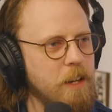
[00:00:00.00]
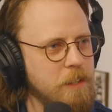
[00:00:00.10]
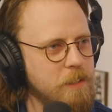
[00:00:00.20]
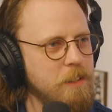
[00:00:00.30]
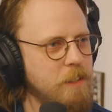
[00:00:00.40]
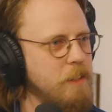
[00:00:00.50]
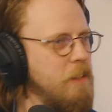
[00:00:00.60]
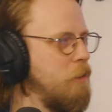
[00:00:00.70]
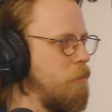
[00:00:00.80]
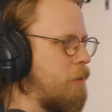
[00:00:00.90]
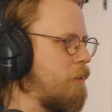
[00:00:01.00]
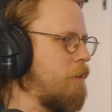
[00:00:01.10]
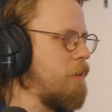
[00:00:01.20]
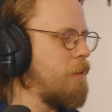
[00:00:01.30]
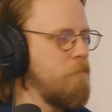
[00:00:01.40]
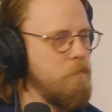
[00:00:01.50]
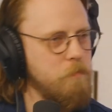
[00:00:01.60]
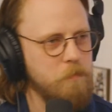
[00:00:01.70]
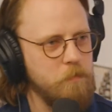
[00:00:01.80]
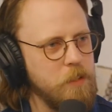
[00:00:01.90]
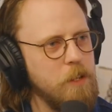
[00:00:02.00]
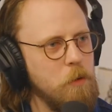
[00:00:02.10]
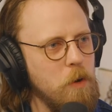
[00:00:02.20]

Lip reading: I love you individually.